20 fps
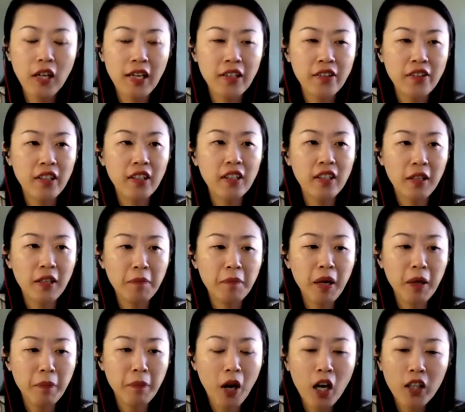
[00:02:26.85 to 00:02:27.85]
I think in
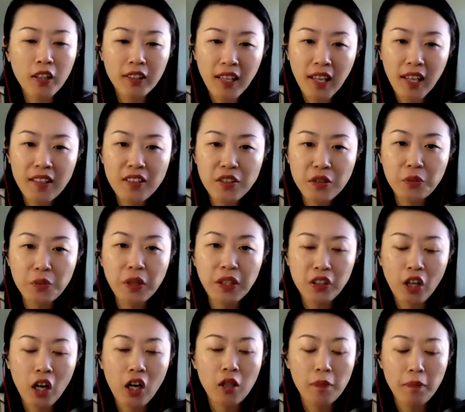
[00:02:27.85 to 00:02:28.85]
my podcast, we
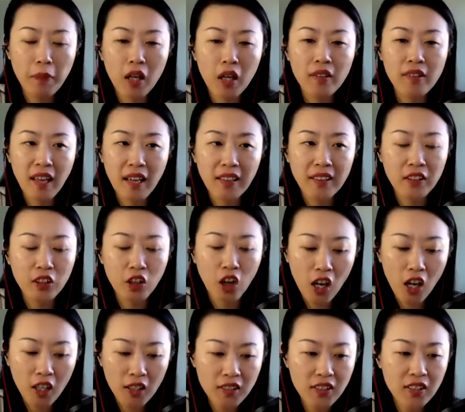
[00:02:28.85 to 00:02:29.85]
talk about that a
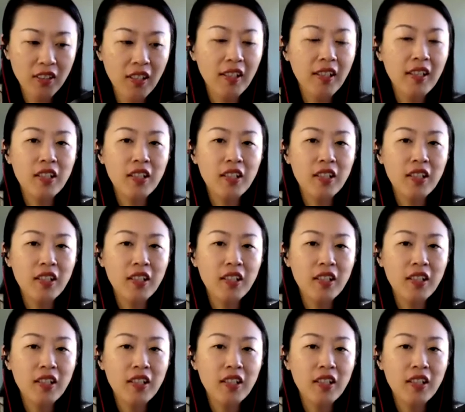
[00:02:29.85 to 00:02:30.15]
lot.